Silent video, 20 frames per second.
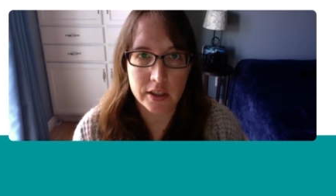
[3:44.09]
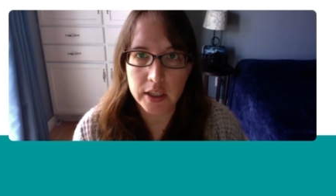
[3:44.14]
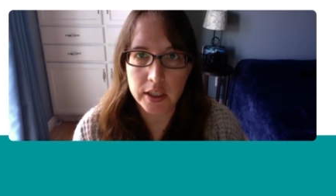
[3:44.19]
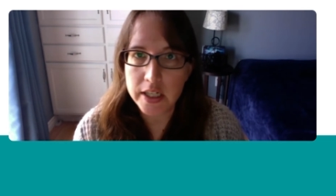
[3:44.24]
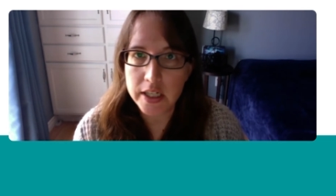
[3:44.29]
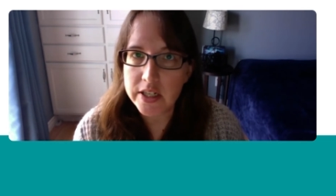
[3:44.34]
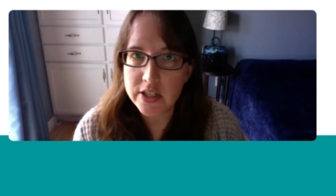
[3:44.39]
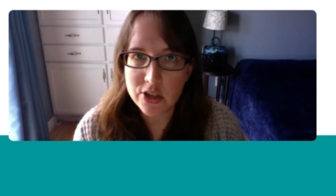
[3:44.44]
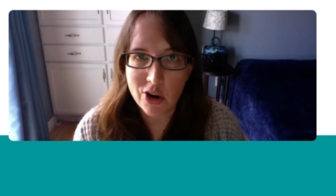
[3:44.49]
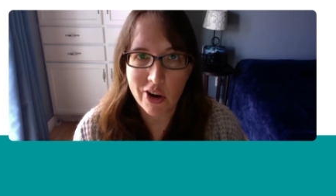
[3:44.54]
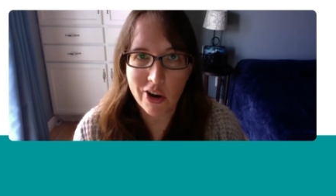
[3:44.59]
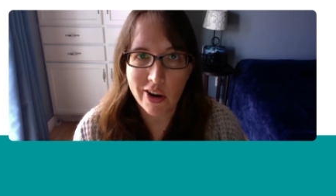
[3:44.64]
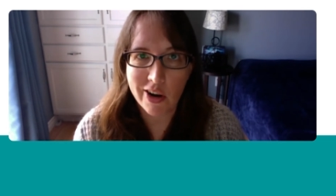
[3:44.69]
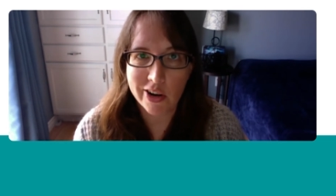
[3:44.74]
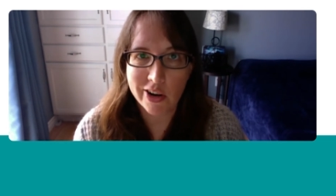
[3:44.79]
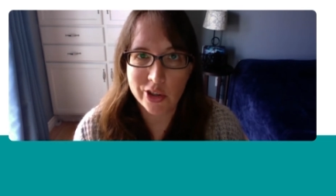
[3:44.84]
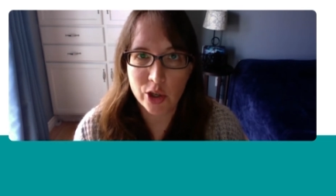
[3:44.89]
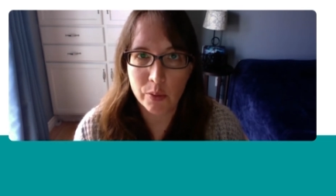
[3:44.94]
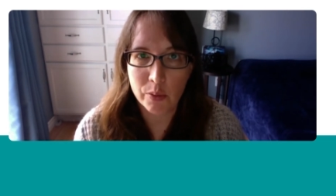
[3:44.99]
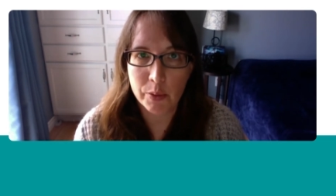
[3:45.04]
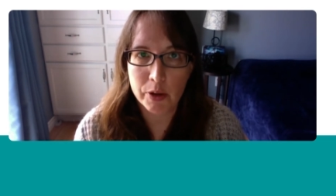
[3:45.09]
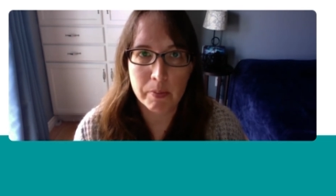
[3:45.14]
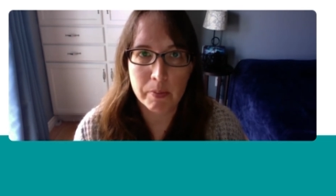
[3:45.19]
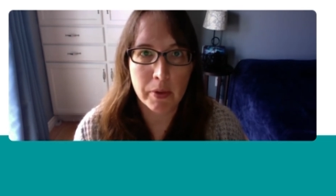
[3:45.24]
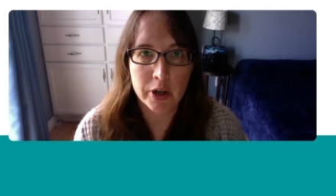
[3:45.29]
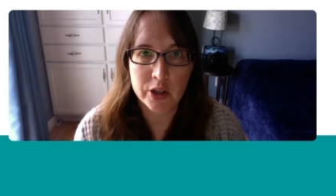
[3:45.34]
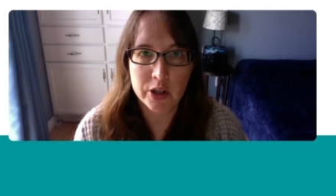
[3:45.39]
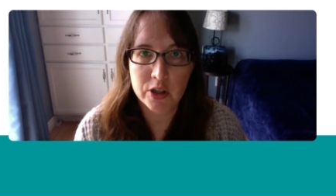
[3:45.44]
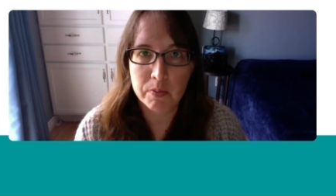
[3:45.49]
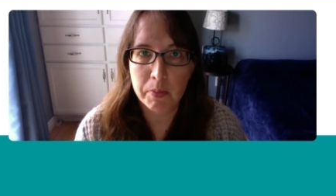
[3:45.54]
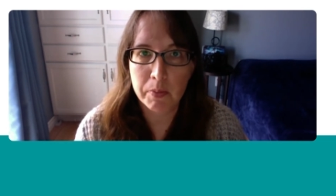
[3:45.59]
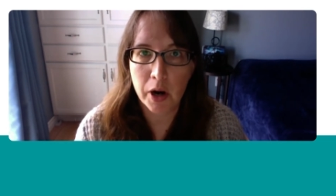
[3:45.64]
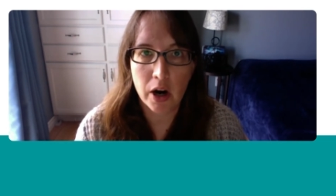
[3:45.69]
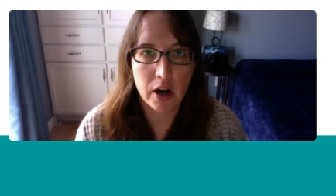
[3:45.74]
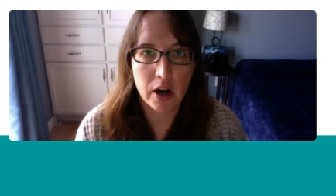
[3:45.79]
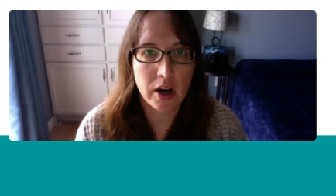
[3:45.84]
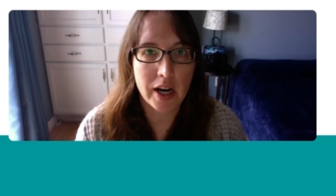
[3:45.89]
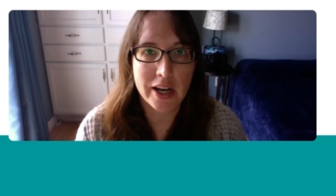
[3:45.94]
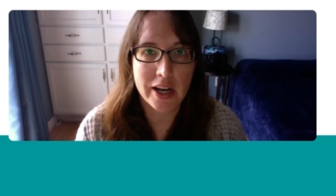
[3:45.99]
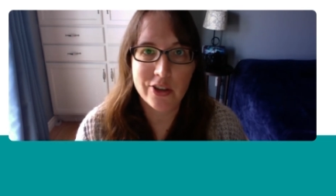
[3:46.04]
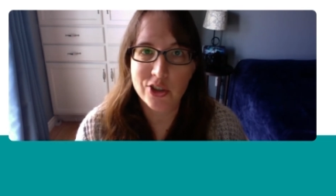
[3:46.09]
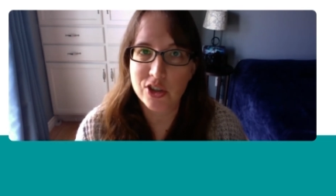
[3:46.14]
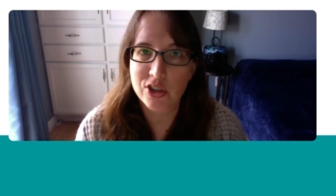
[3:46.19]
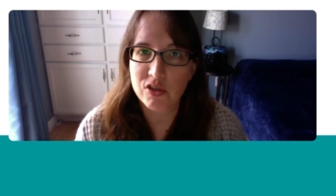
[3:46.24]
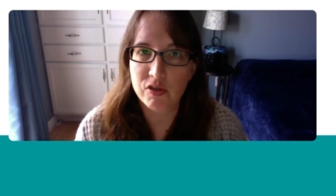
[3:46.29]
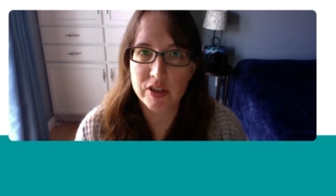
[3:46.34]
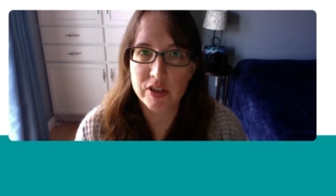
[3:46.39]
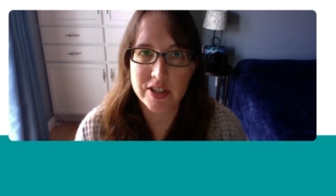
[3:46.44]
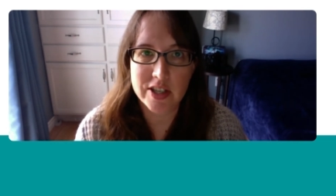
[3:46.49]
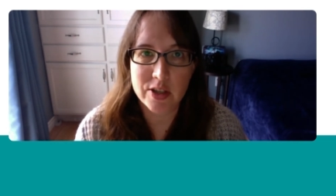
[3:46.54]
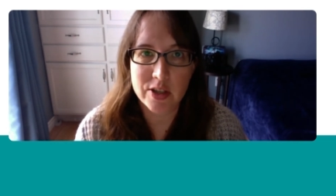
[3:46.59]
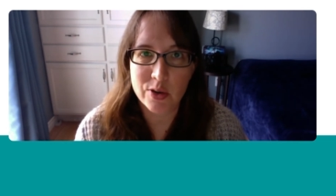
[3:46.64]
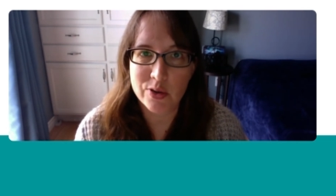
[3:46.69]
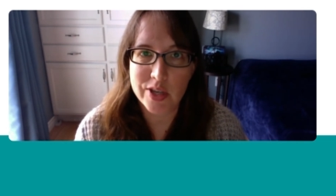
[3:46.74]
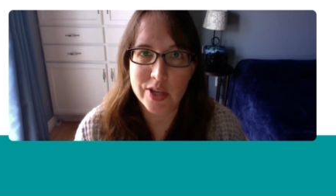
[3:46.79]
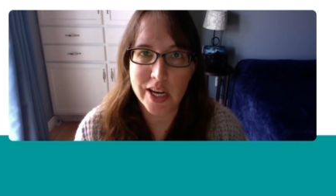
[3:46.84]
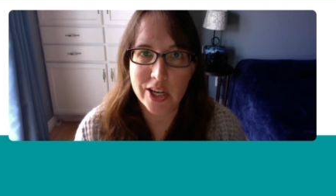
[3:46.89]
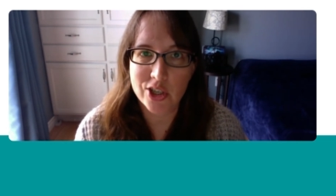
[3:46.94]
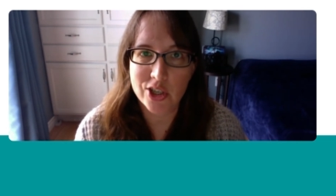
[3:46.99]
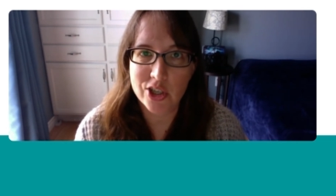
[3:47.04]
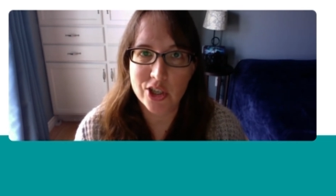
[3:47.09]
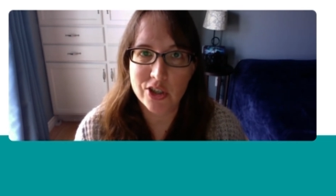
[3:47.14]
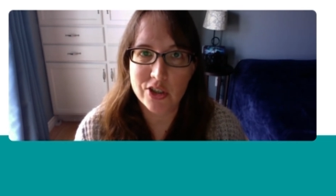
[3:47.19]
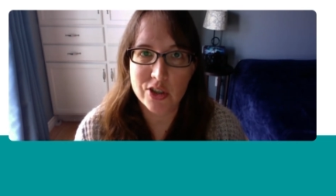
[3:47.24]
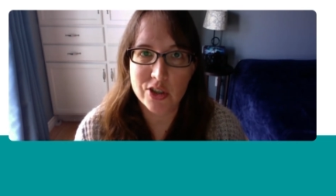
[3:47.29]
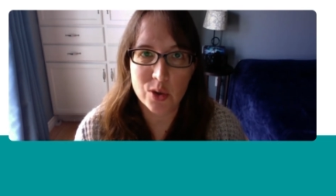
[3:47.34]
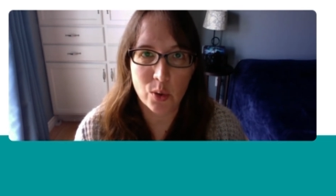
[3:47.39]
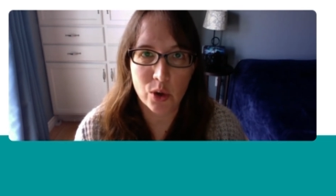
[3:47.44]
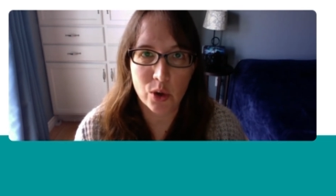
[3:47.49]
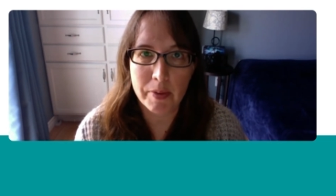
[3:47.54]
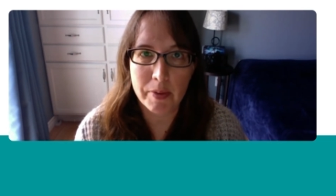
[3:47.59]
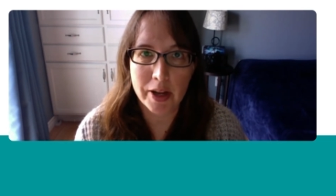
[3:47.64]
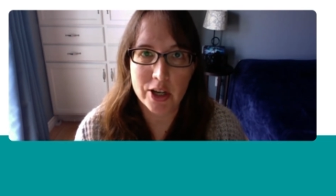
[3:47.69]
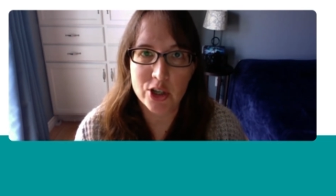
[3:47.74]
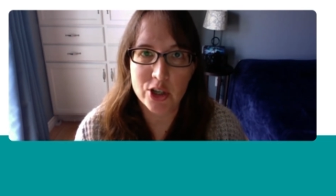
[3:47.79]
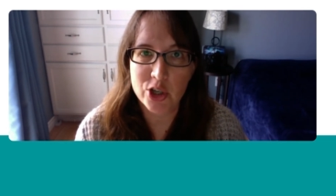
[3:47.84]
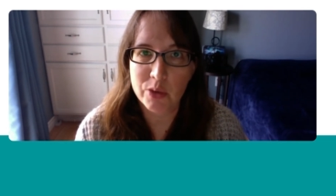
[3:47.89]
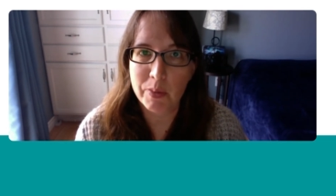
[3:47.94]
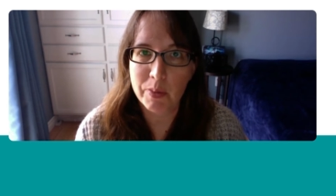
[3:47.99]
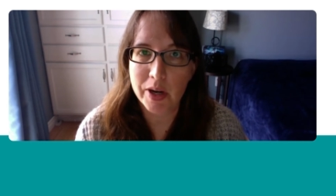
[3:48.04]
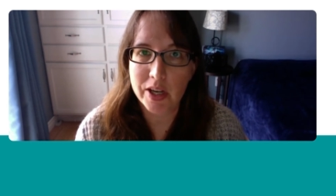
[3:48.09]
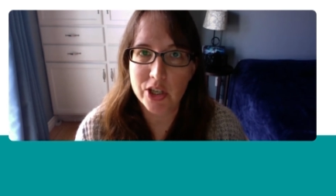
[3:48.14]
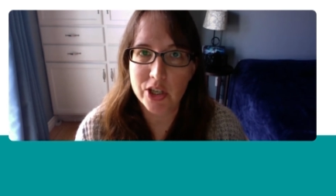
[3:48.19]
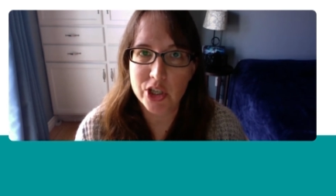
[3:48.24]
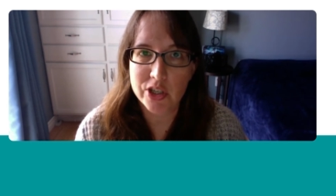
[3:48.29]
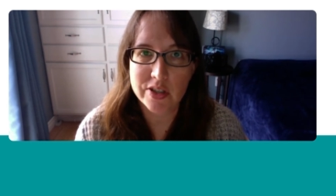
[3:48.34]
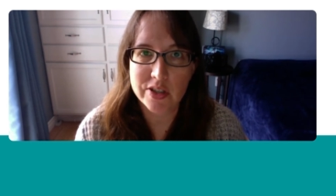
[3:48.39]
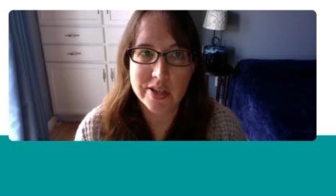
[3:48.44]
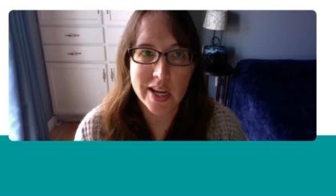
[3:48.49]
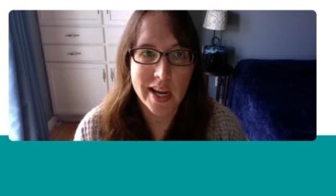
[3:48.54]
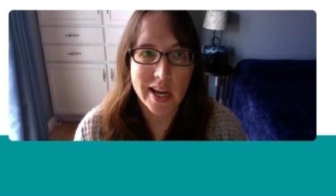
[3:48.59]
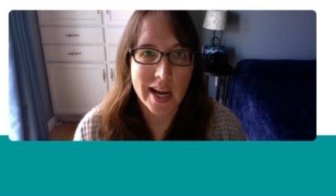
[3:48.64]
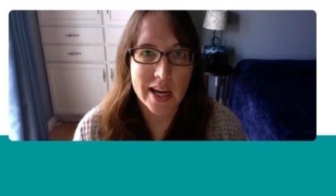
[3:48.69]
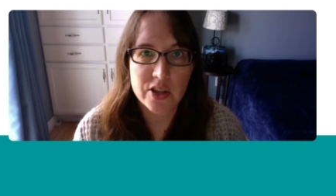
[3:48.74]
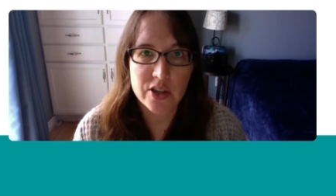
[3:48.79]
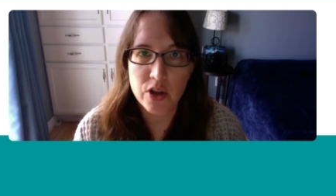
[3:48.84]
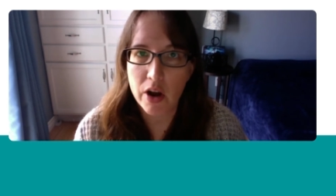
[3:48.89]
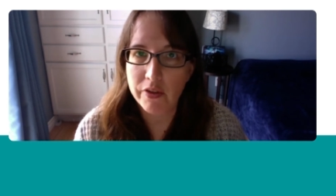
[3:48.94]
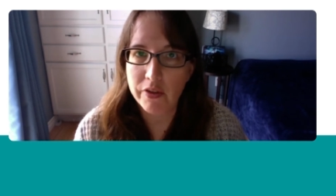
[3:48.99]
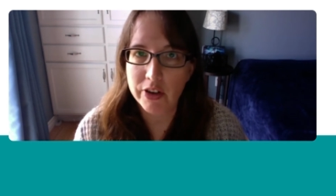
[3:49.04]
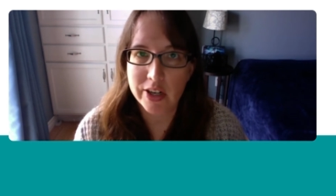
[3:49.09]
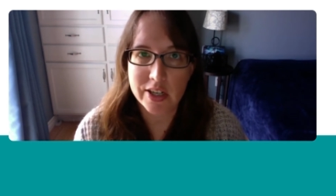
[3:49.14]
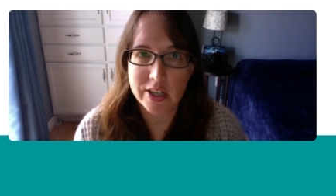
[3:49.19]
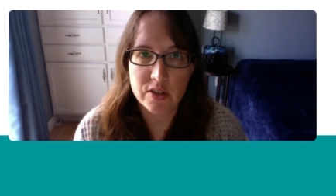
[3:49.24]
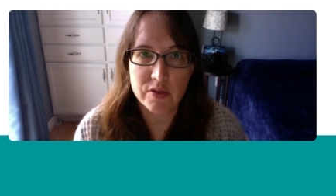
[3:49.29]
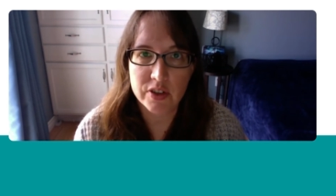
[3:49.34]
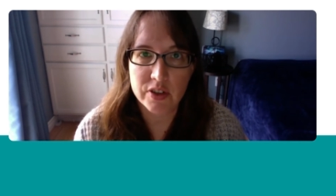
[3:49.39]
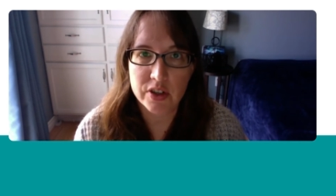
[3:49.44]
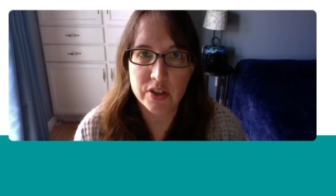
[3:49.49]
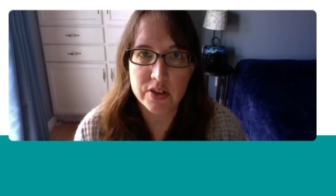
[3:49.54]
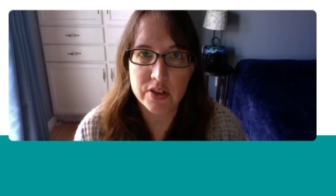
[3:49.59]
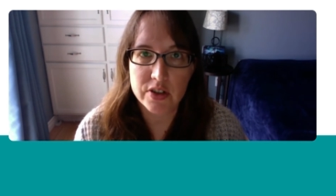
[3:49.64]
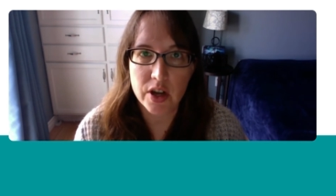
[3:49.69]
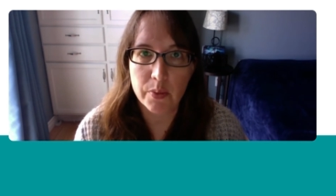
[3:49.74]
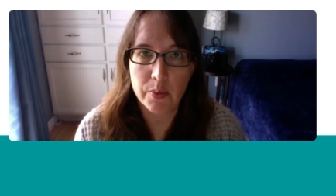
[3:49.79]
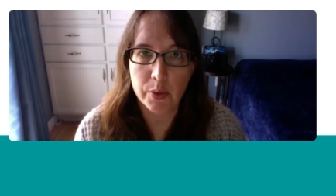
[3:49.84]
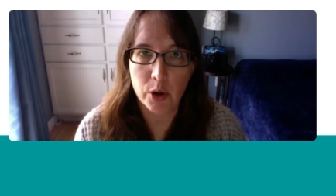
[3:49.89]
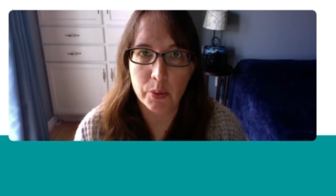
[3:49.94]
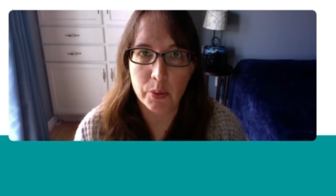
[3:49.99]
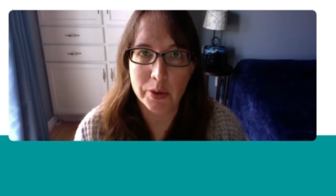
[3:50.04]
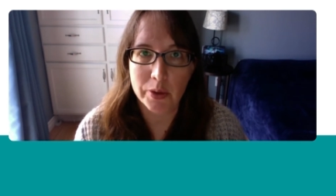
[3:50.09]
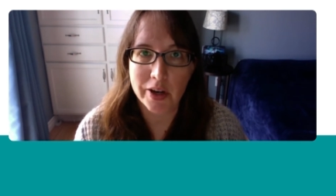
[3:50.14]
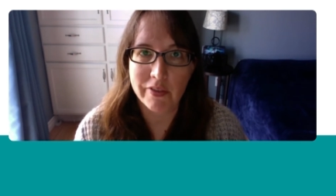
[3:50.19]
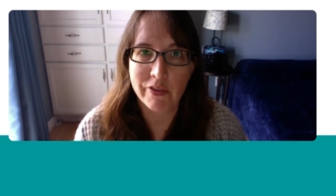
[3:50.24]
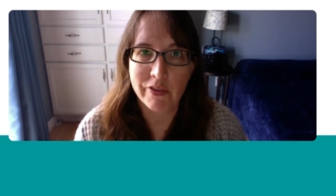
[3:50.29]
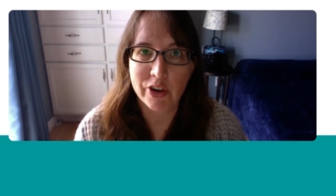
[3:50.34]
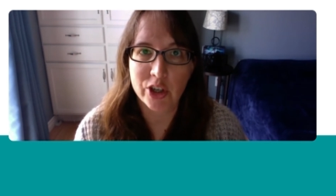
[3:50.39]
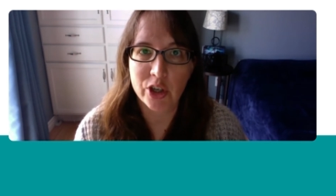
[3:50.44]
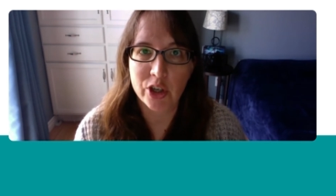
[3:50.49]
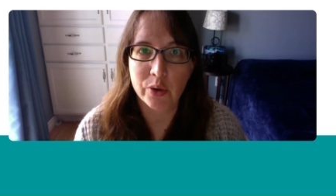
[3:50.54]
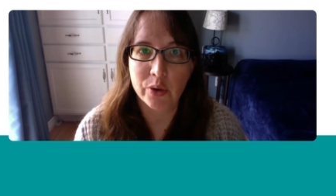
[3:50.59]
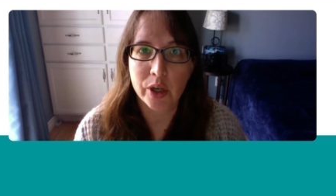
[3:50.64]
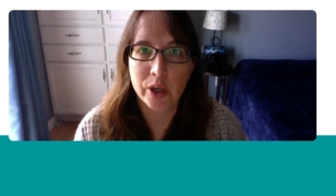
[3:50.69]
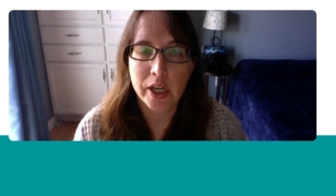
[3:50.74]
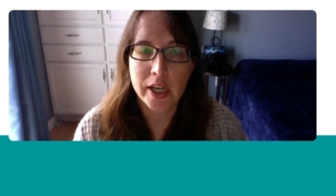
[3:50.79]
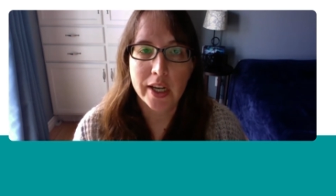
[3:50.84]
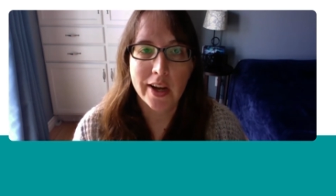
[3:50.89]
list on your bookmarks bar and just visit those agents' query manager pages as often as feels appropriate for you